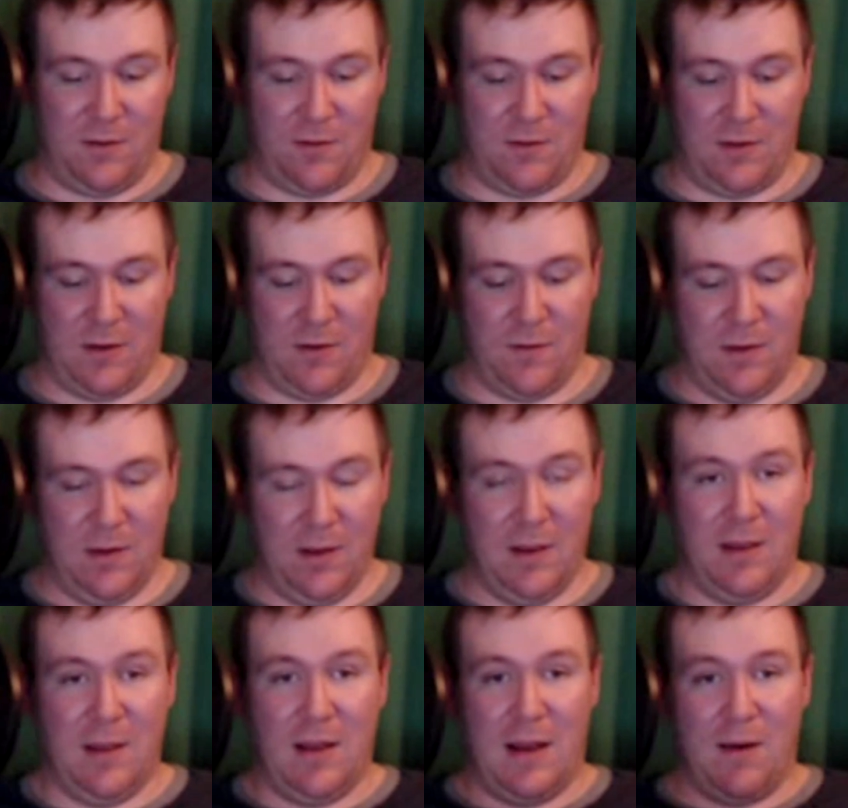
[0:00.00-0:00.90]
So
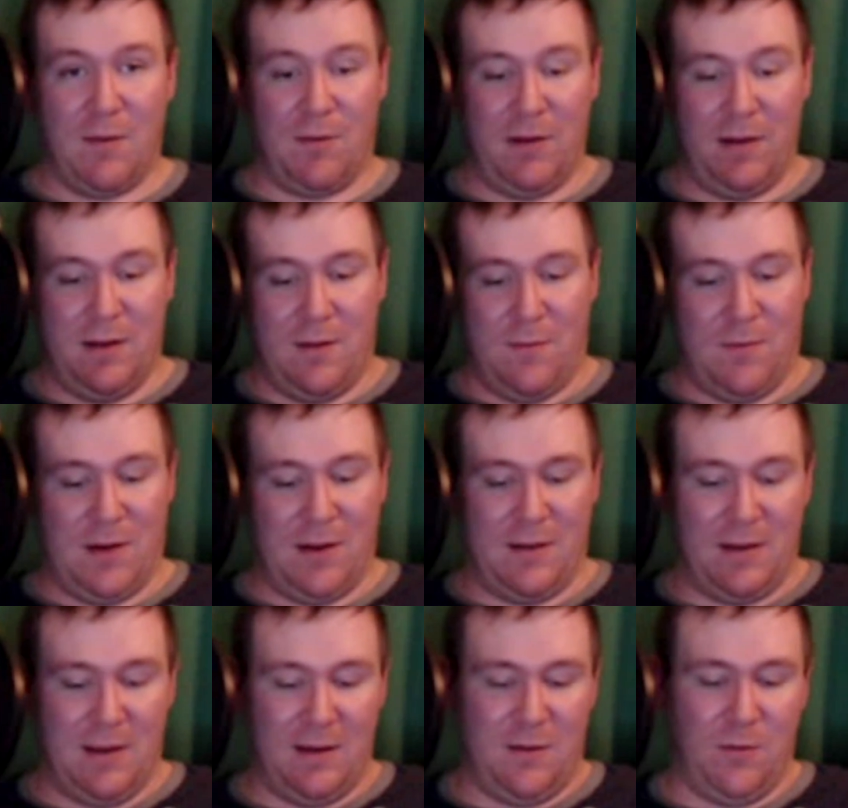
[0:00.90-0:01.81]
I really don't
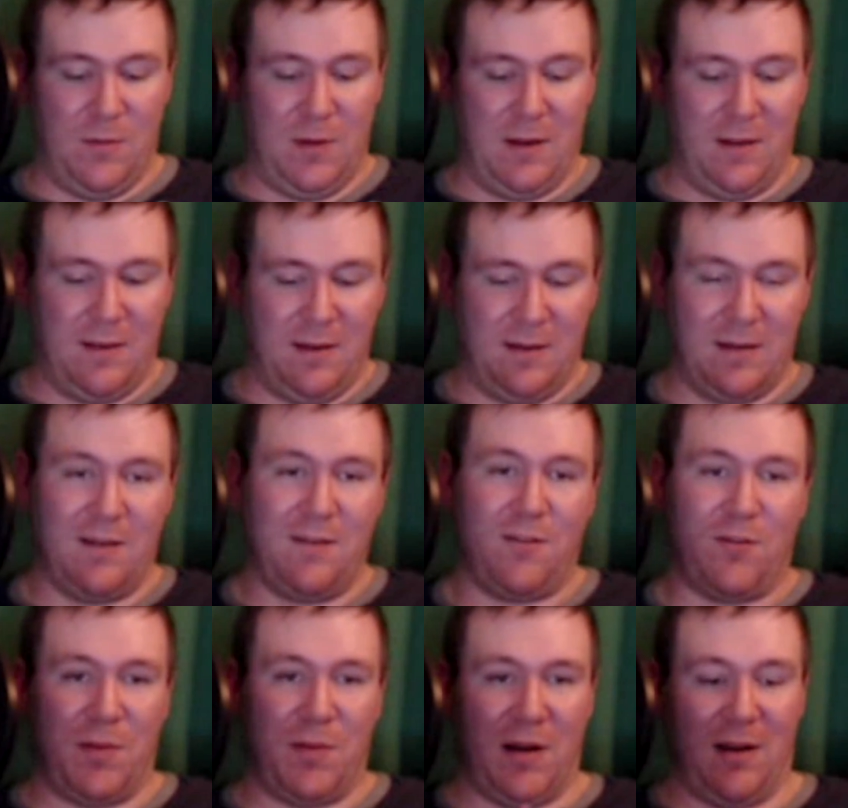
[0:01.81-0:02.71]
want to take too many things out
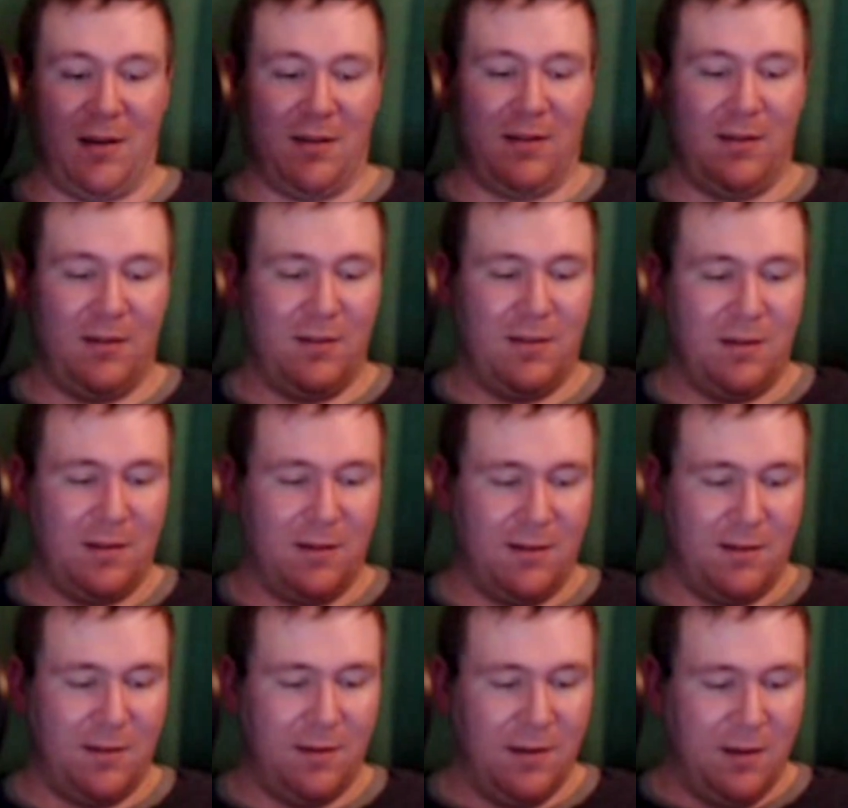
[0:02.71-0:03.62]
of their boxes
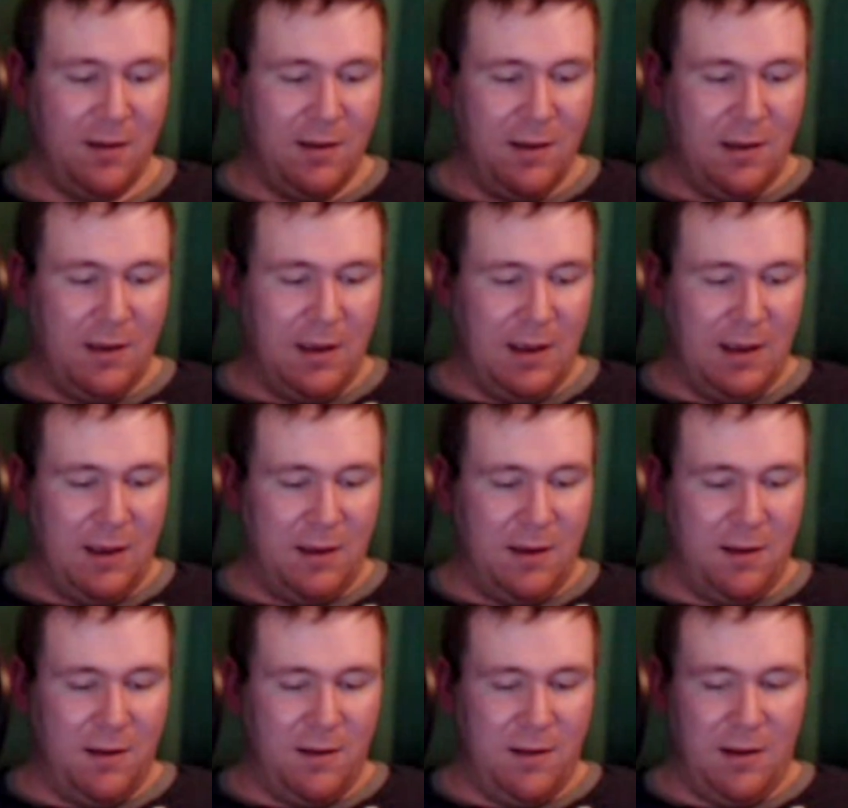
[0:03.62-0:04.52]
and
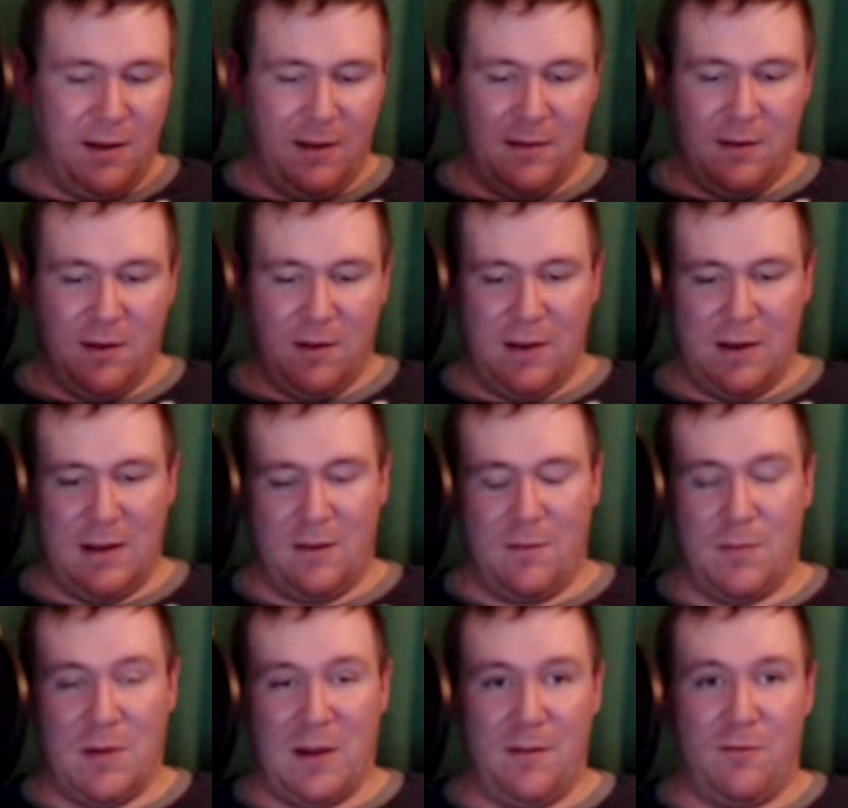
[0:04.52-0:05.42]
until I get
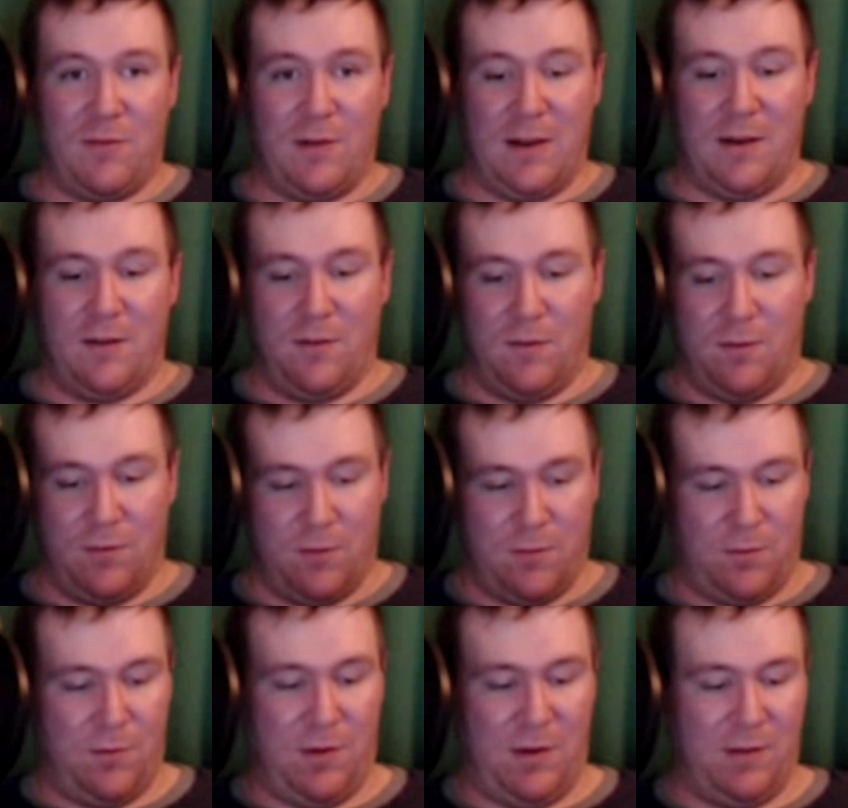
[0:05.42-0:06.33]
to my final
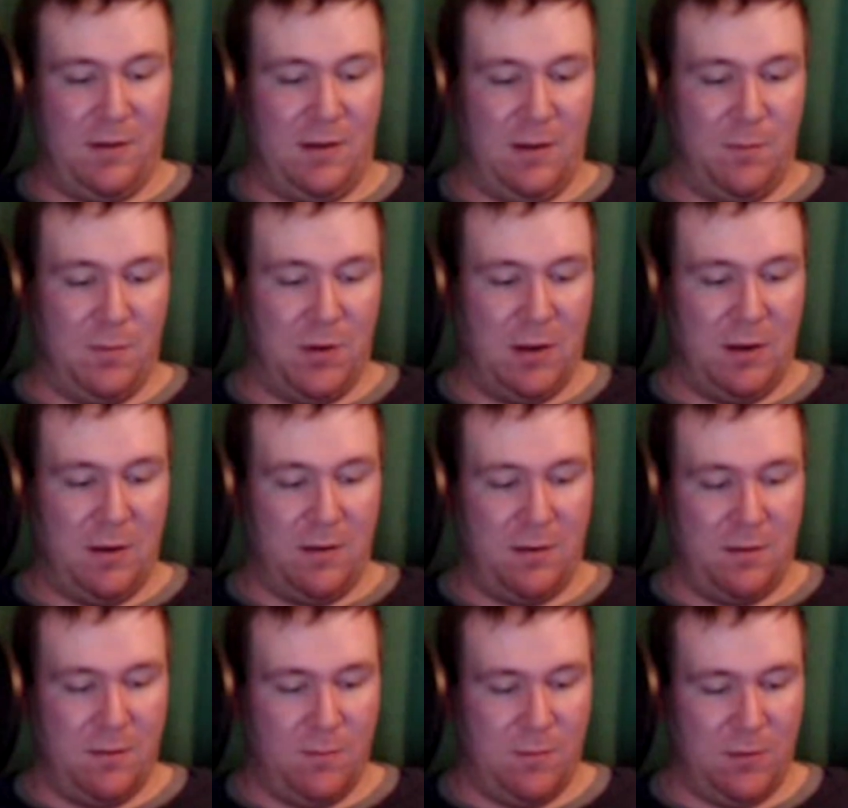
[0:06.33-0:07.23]
resting
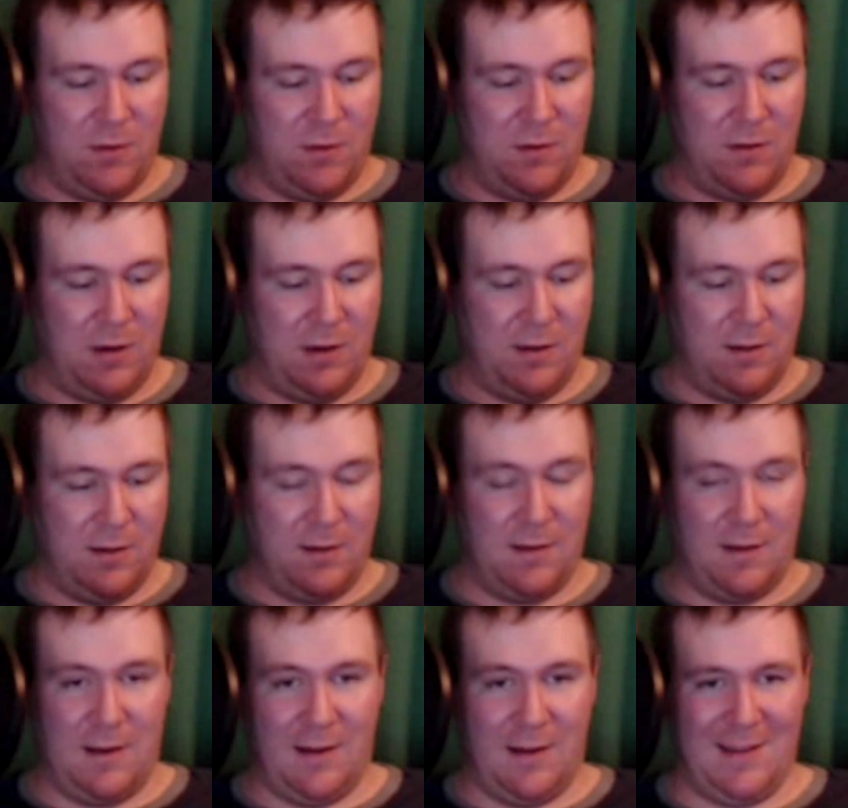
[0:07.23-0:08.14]
place. We'll just say it
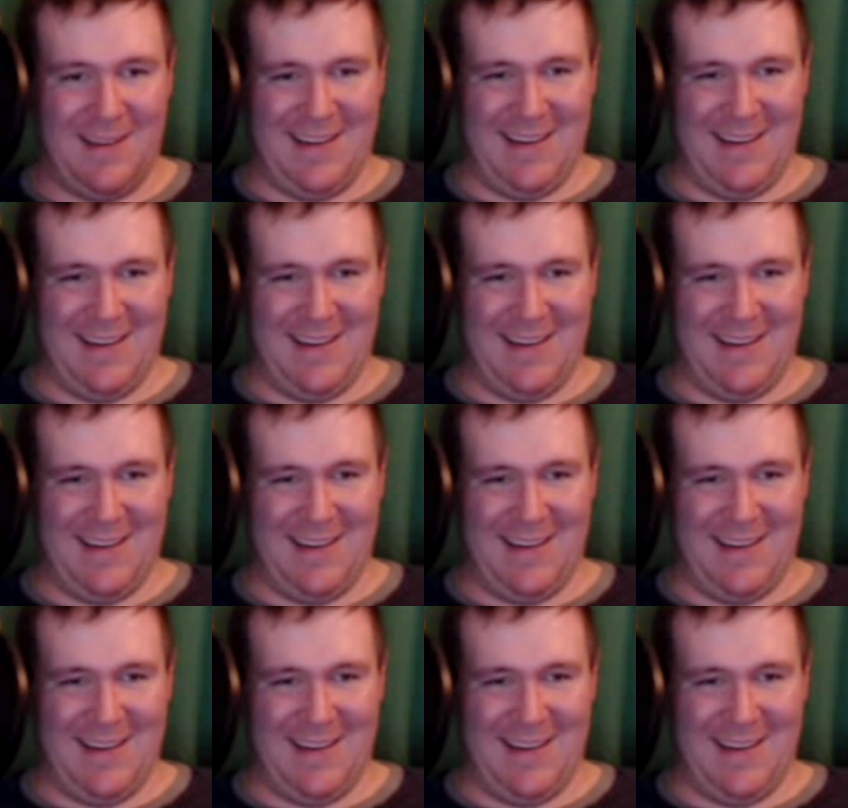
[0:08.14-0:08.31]
like that.